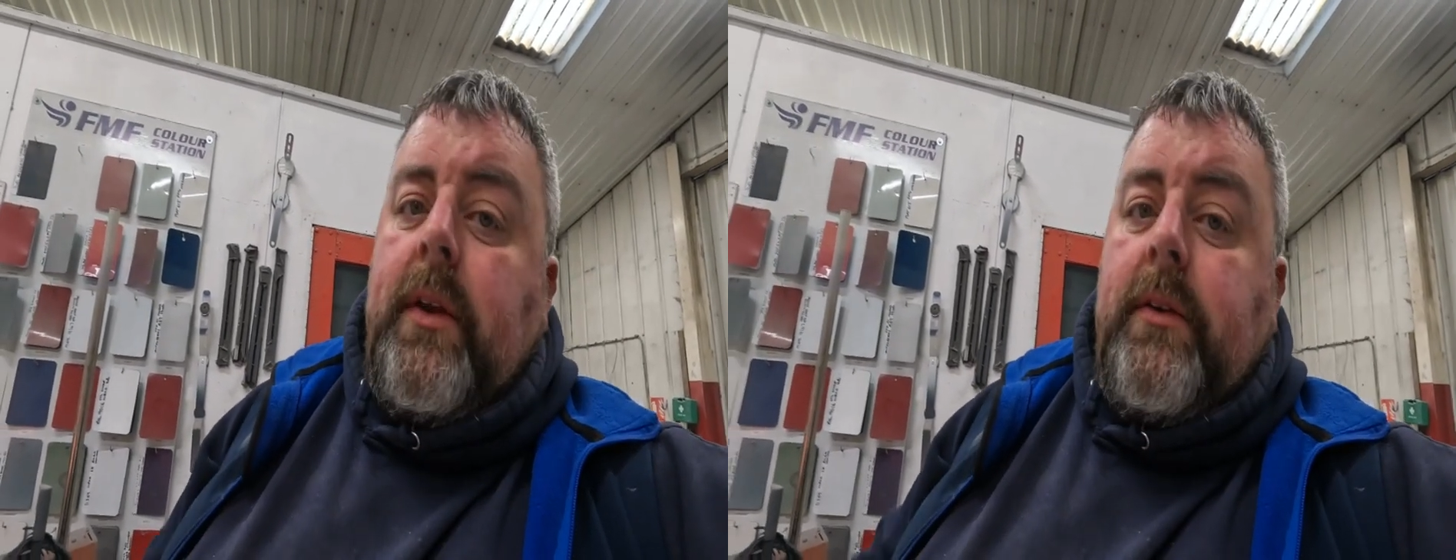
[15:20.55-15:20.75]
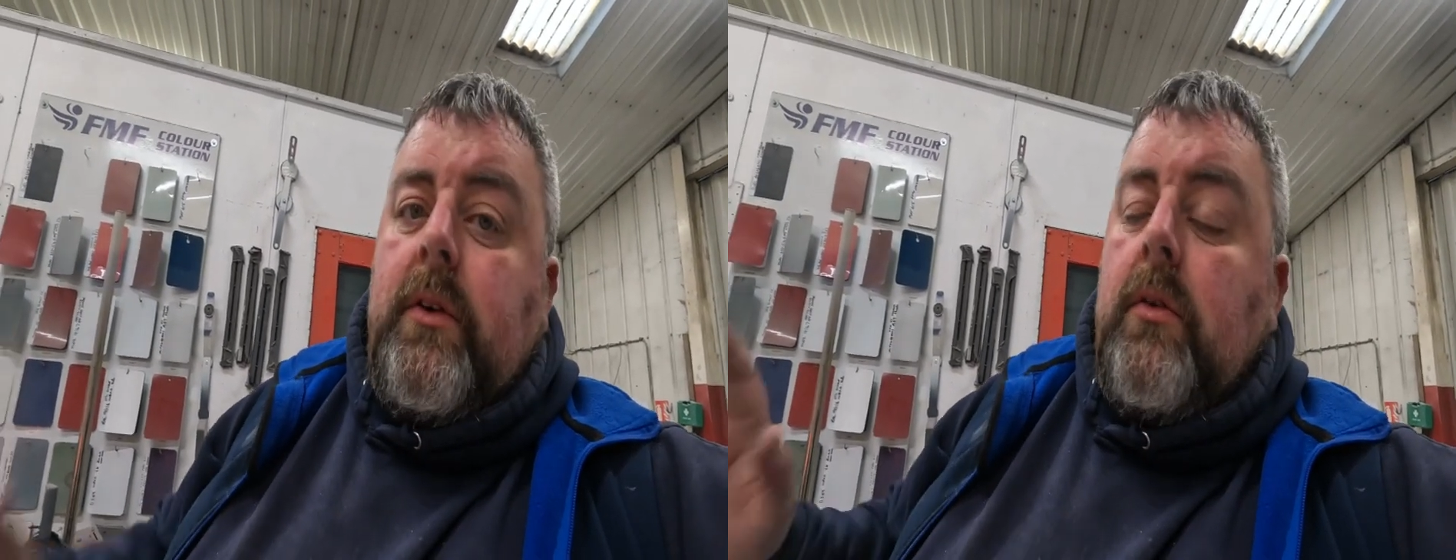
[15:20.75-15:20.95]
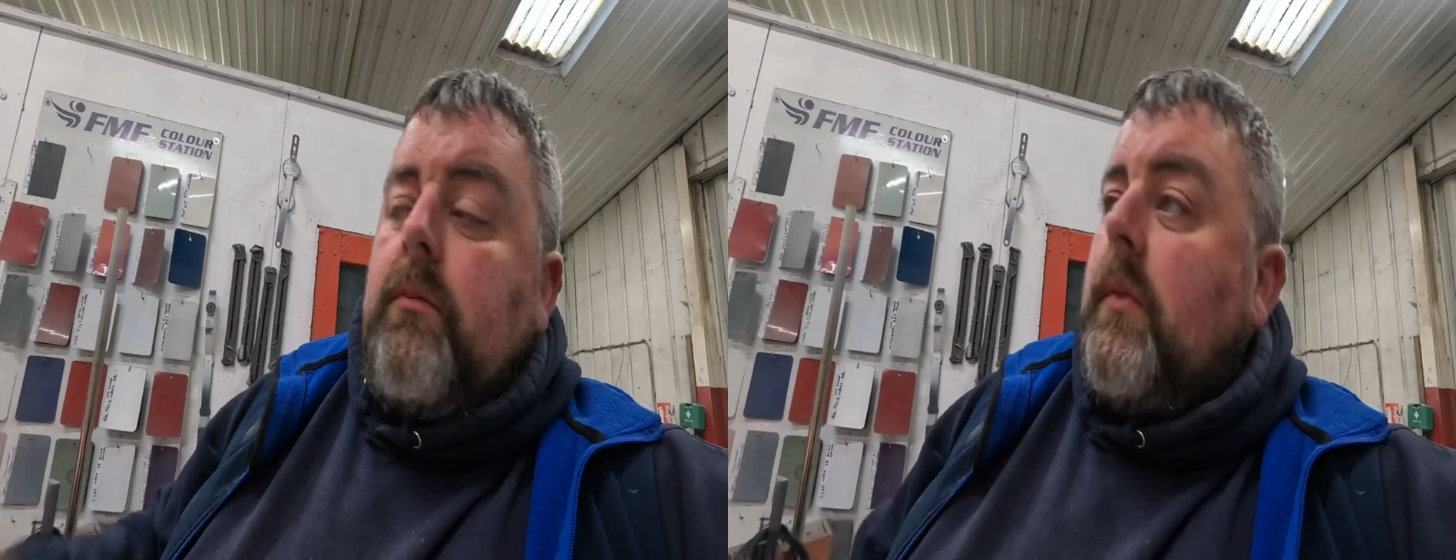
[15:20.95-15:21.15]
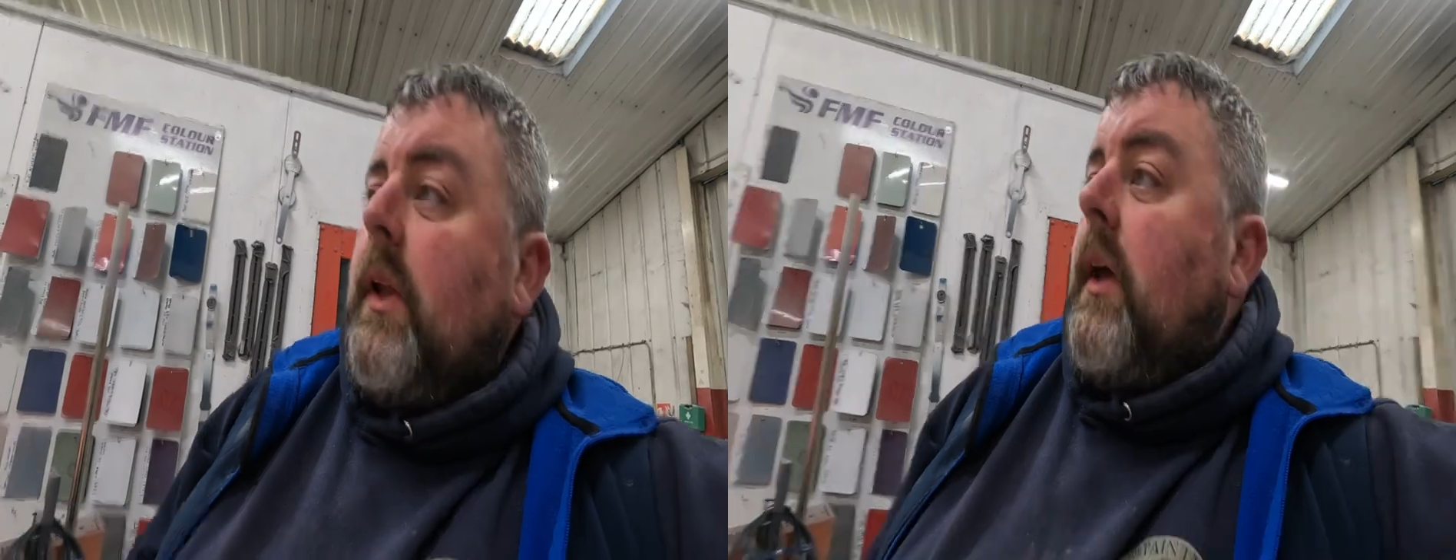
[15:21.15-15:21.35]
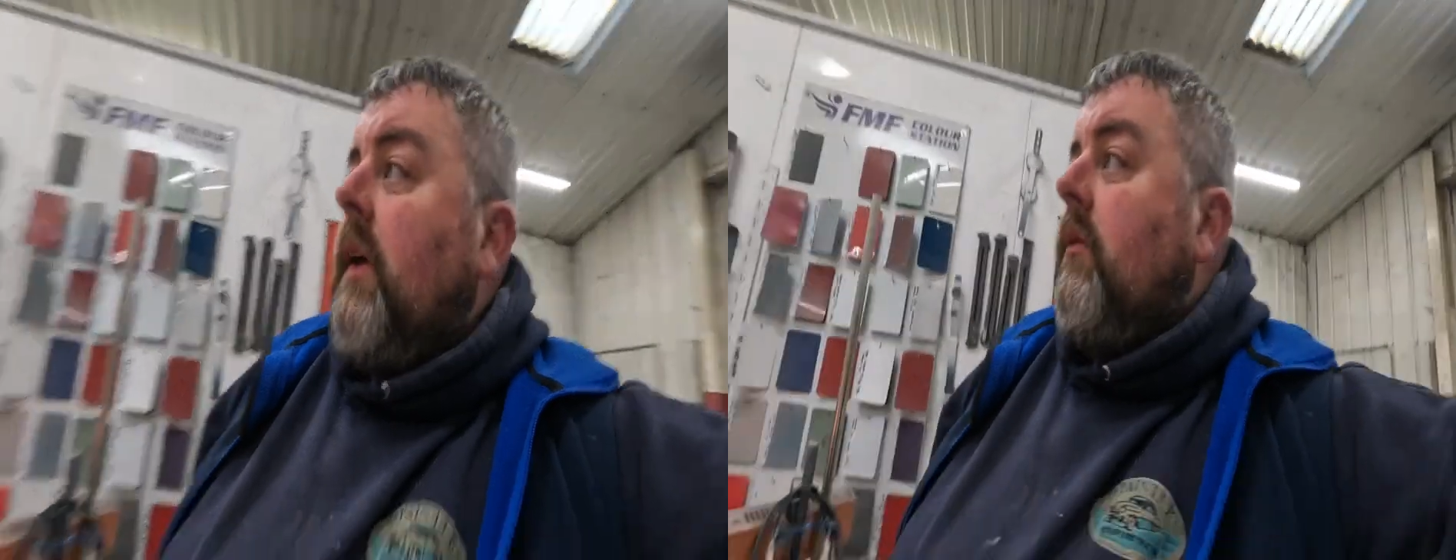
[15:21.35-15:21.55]
it's done
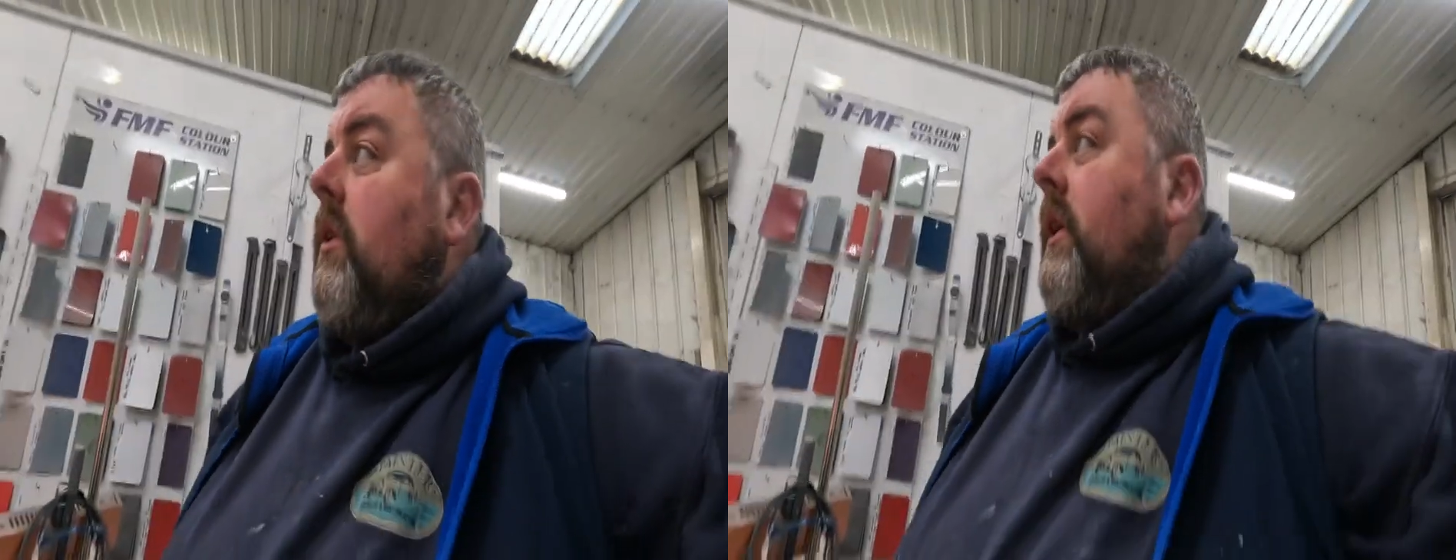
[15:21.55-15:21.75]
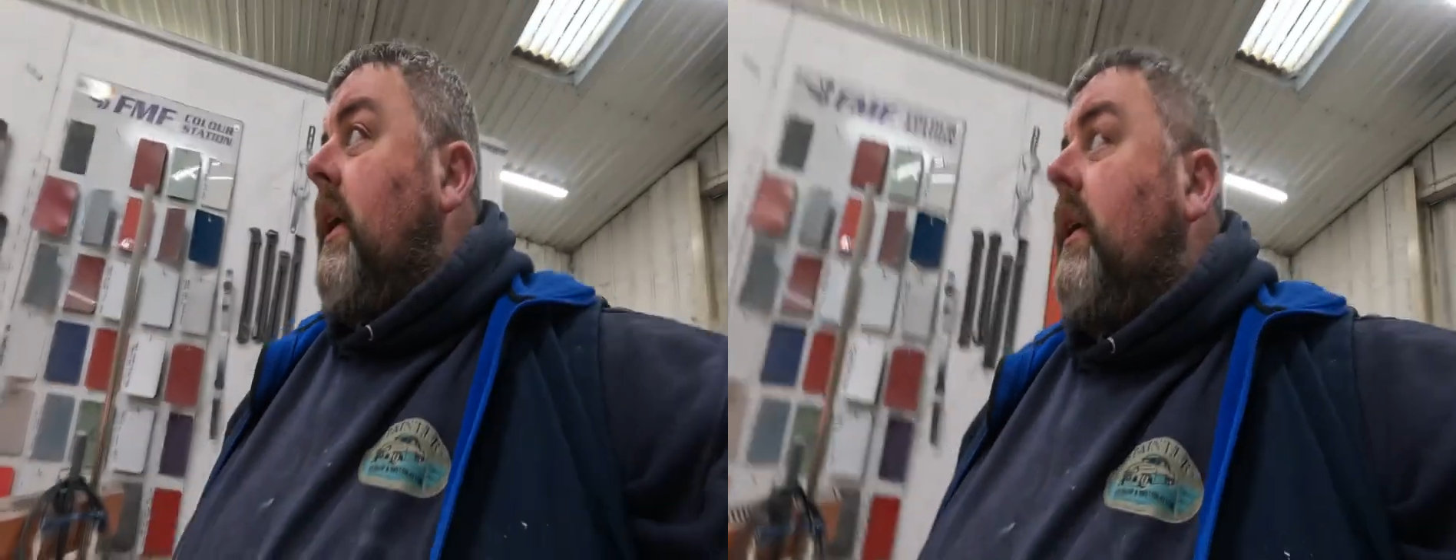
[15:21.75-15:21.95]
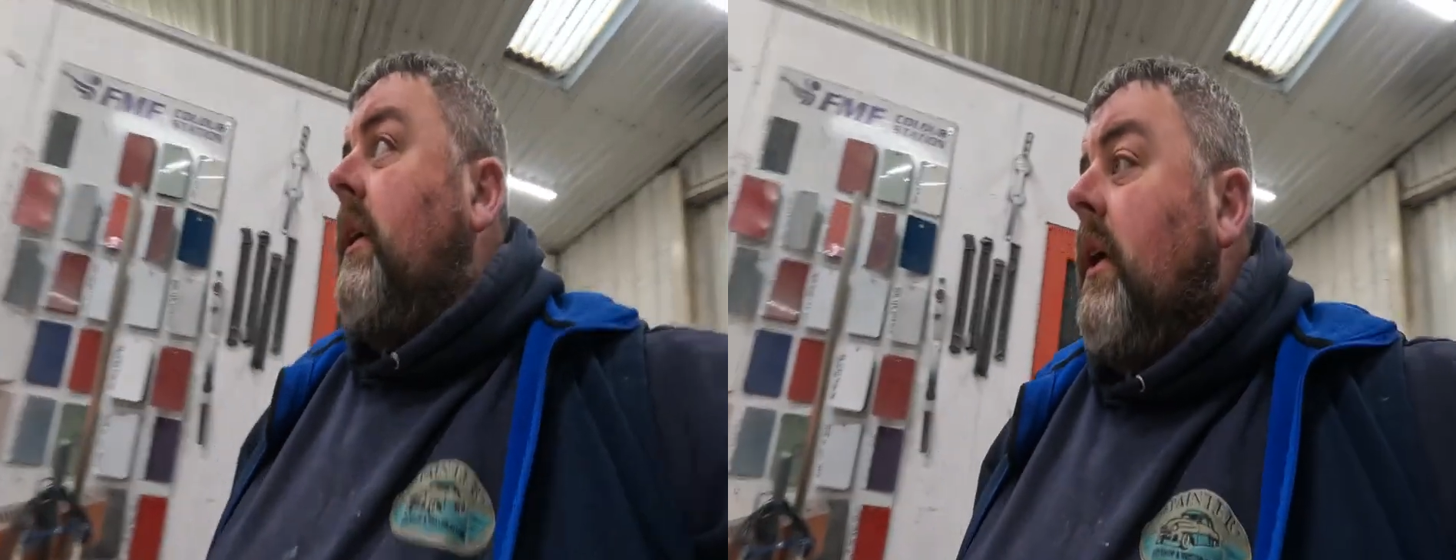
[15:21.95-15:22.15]
and have a look at that.